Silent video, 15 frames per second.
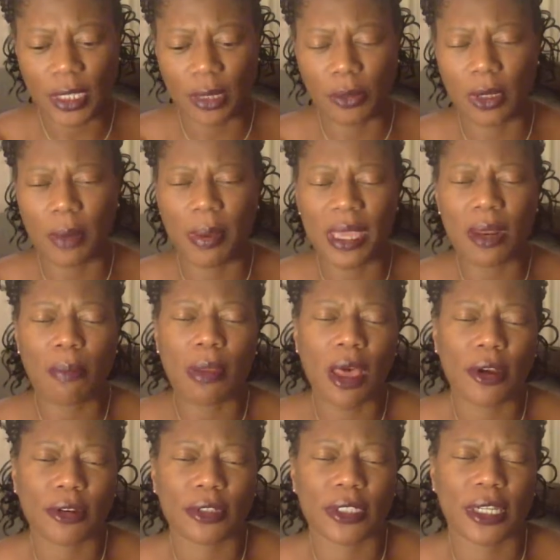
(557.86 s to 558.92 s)
And what a beta
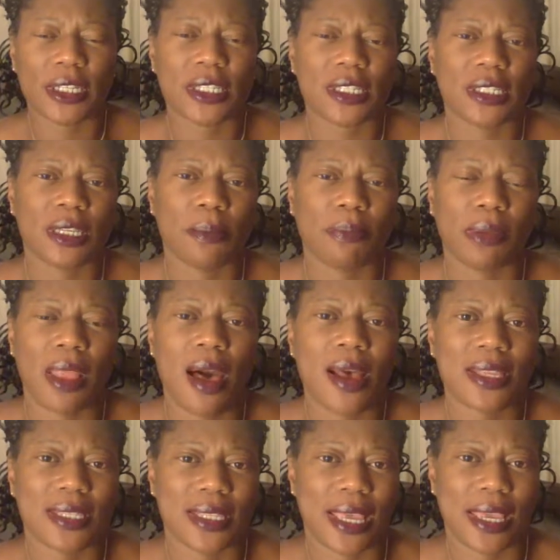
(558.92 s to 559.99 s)
blocker does is it
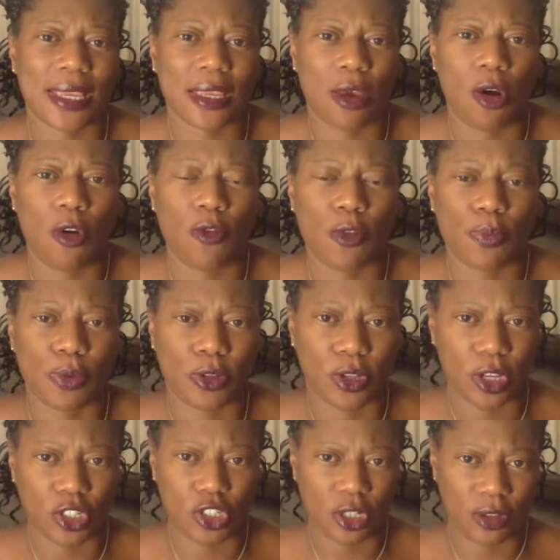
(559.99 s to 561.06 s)
blocks that
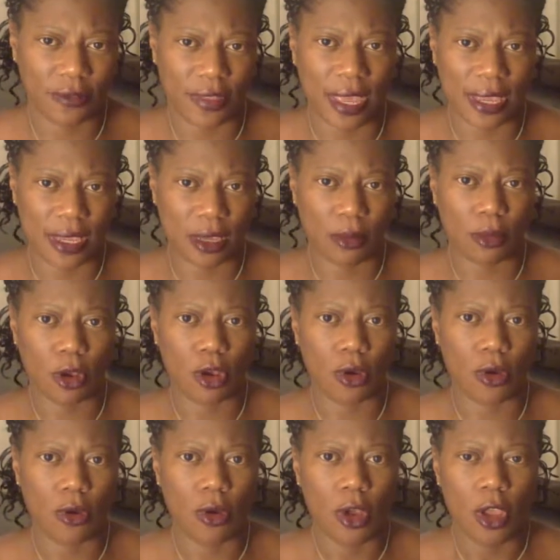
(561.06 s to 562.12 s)
overproduction of that
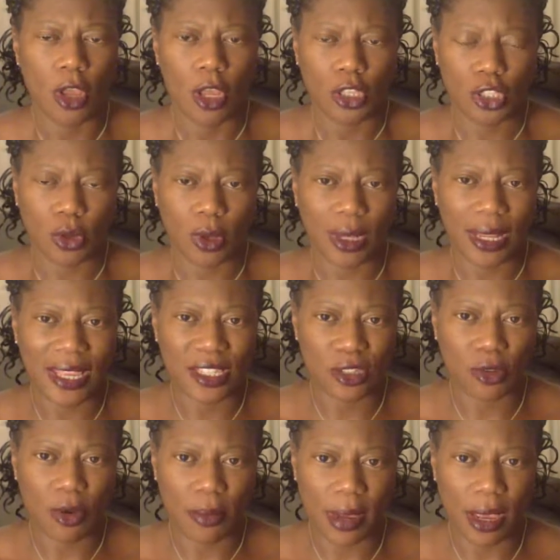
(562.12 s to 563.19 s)
chemical to a
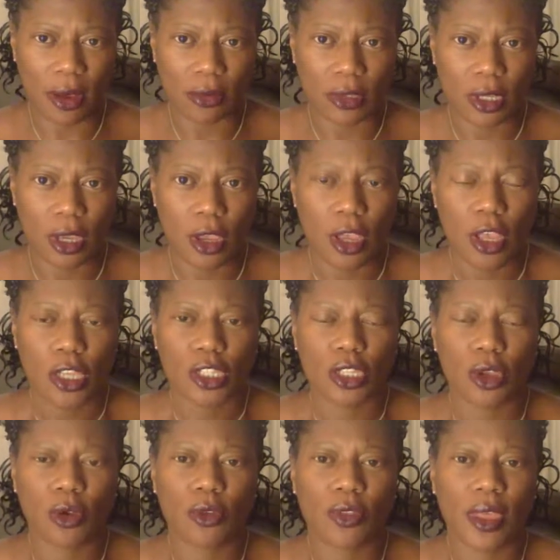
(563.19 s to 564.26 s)
lesser amount
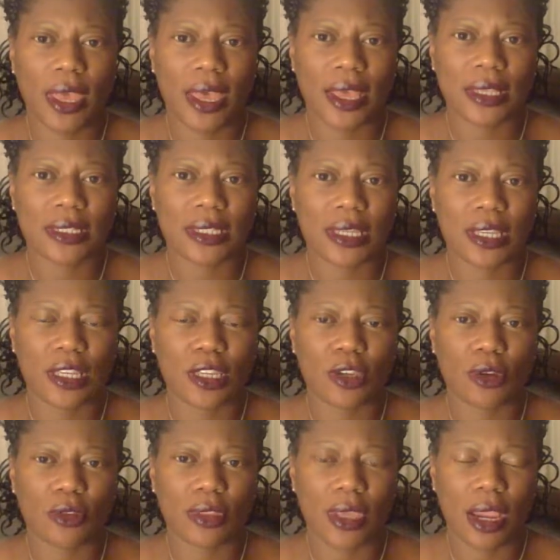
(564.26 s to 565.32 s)
so that
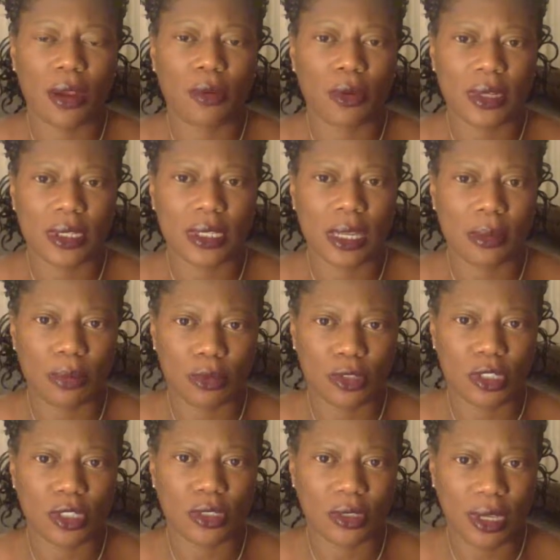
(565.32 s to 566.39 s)
your thyroid is able
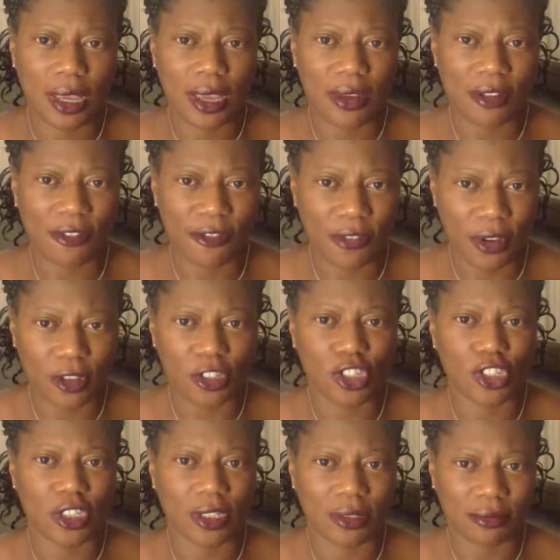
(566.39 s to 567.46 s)
to kind of
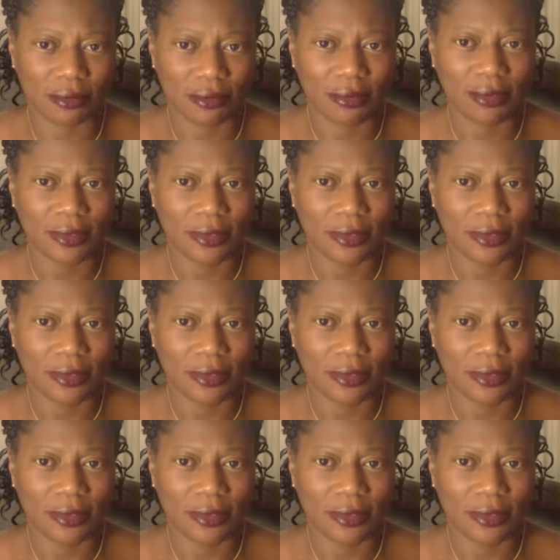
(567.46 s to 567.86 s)
function